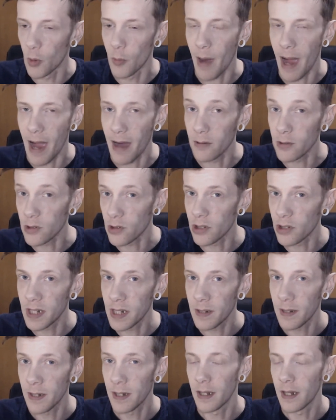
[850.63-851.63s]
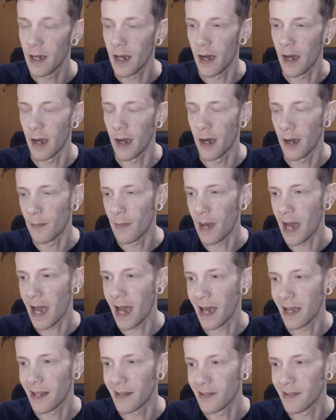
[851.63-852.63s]
powdery, um,
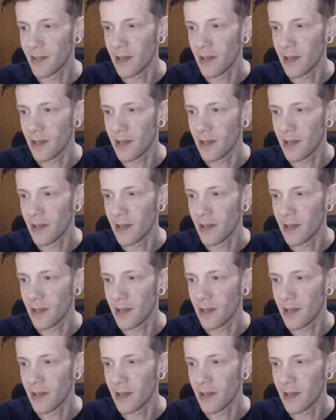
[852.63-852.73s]
and